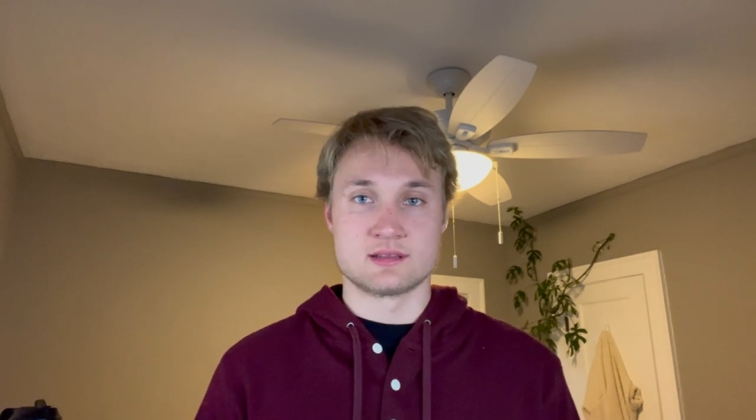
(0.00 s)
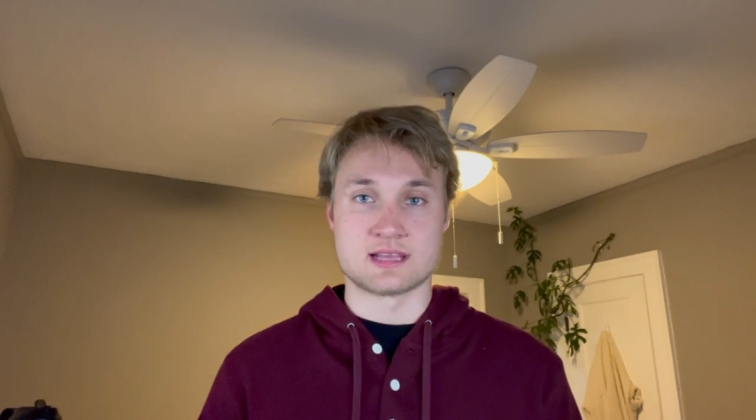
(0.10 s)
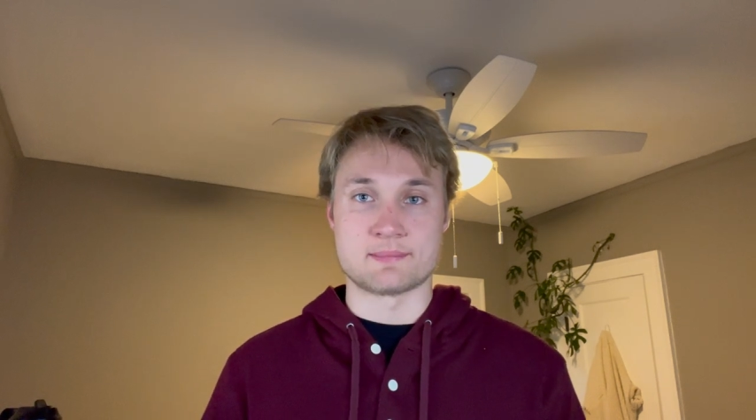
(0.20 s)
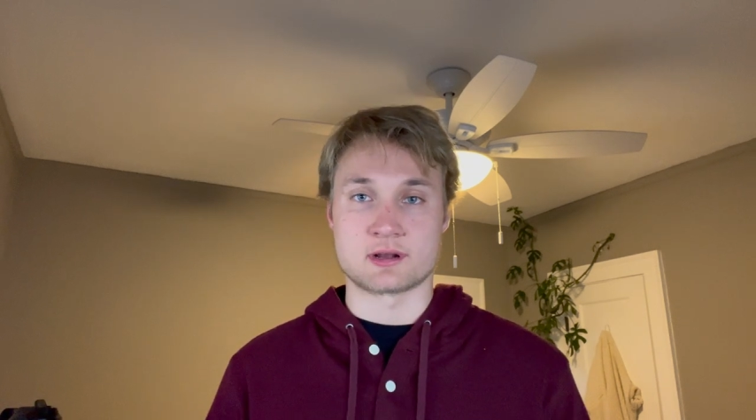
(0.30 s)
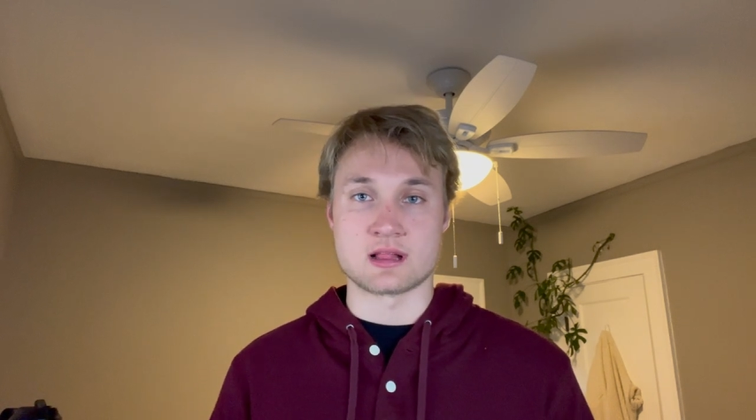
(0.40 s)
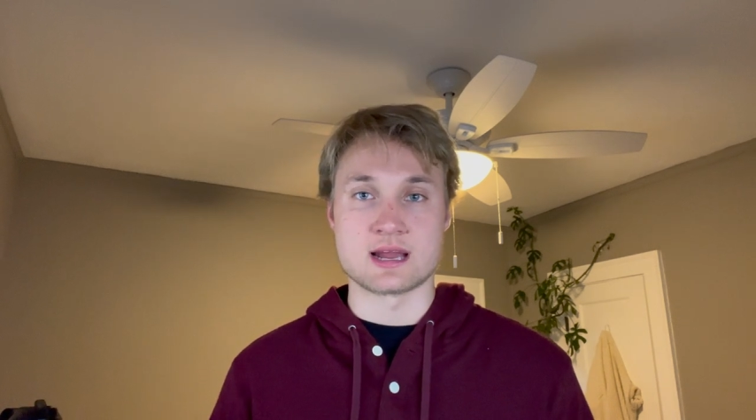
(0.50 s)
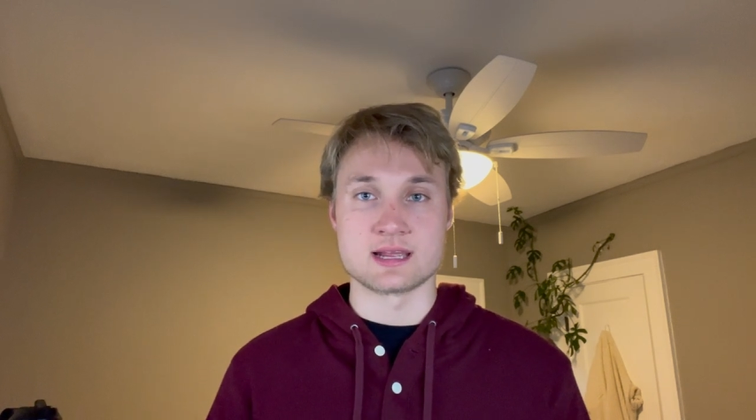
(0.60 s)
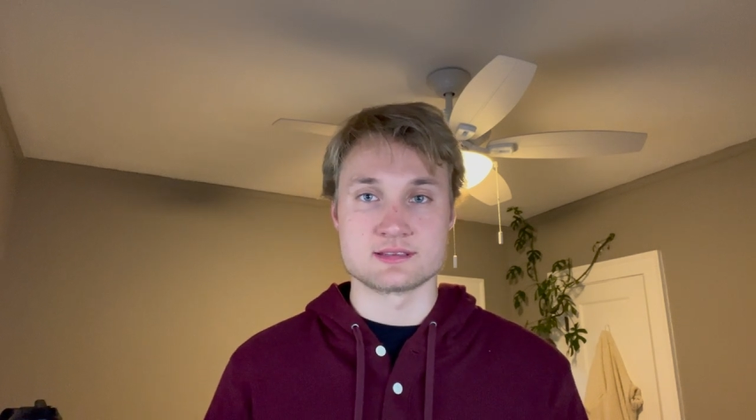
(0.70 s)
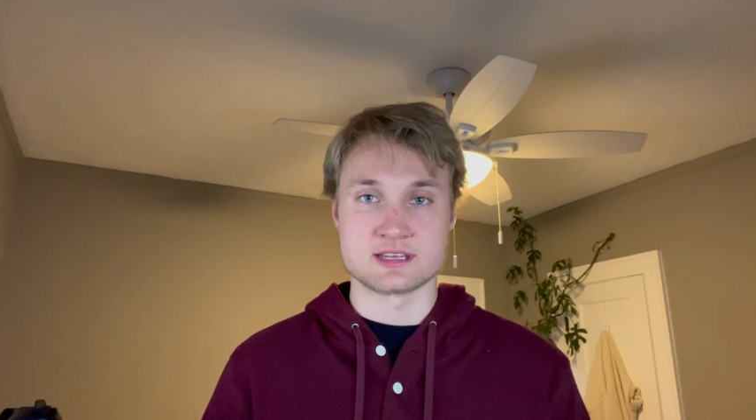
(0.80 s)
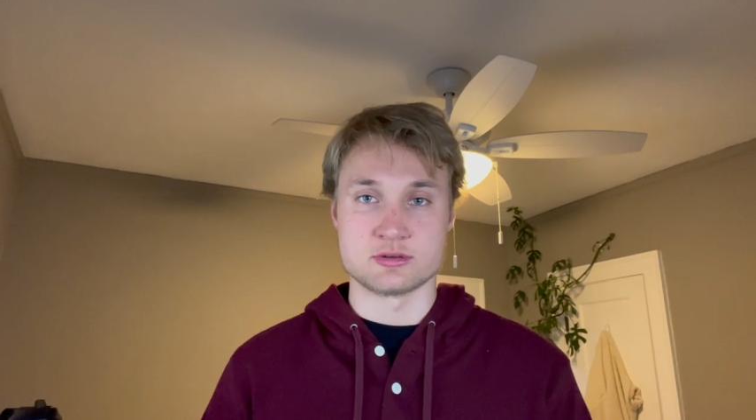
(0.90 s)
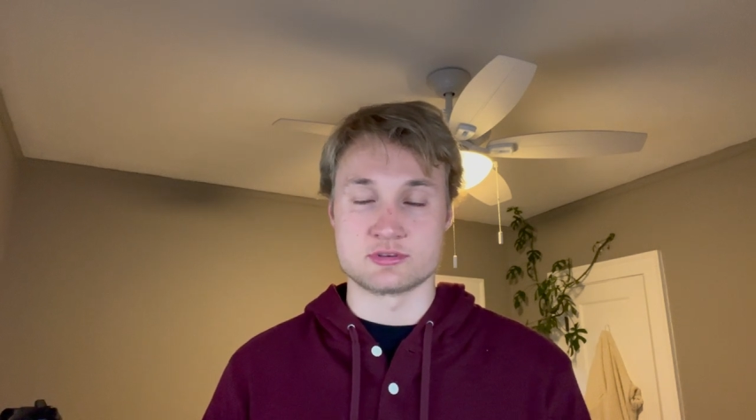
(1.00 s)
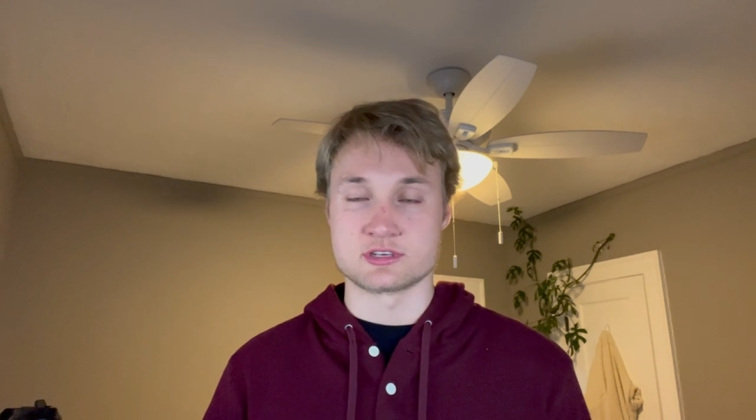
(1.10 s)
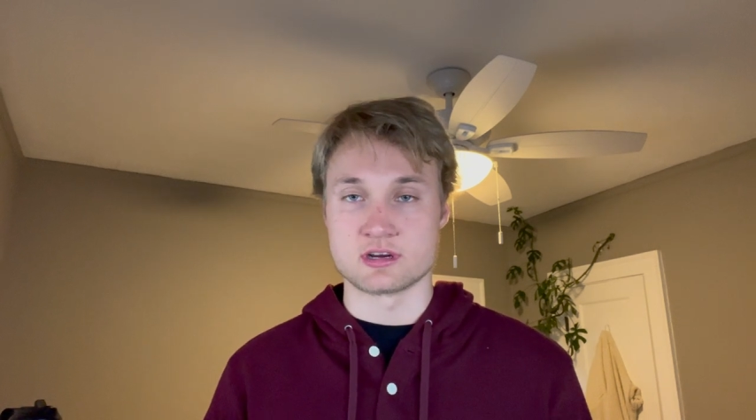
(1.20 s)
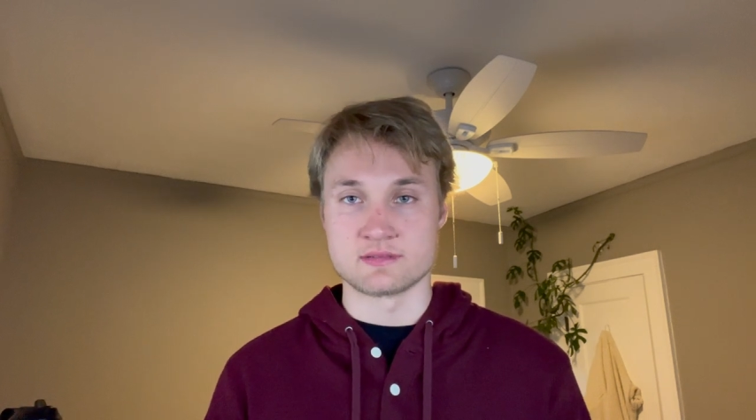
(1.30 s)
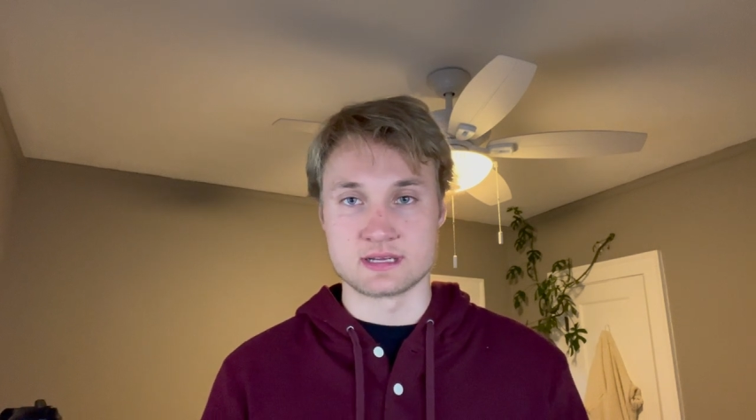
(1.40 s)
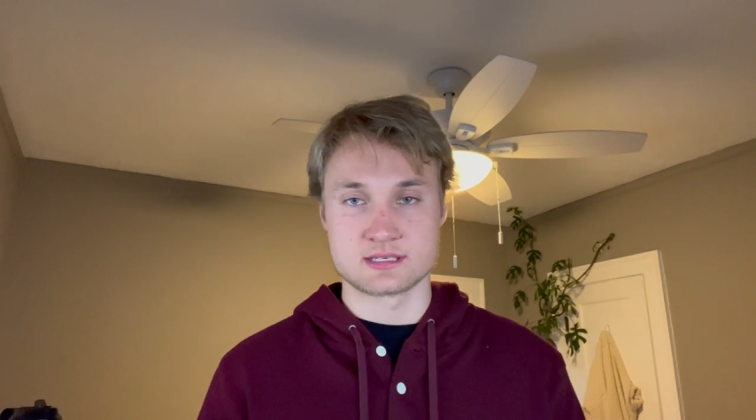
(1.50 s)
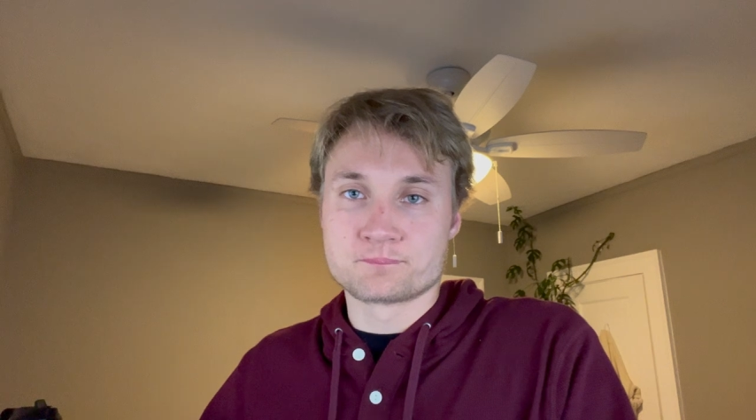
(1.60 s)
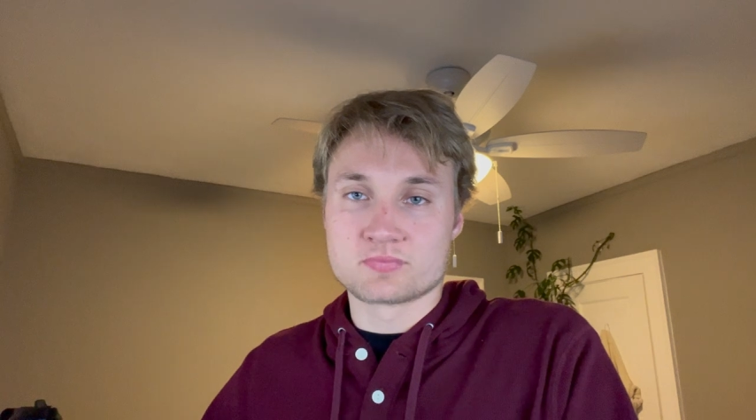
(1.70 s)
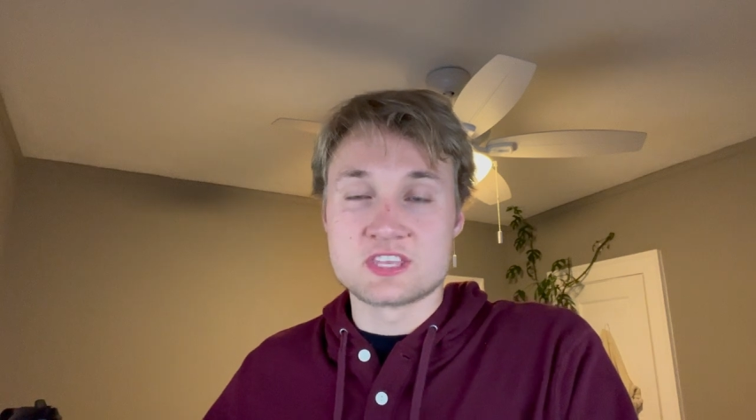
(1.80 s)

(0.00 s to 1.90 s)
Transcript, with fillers: the type of clients that you service.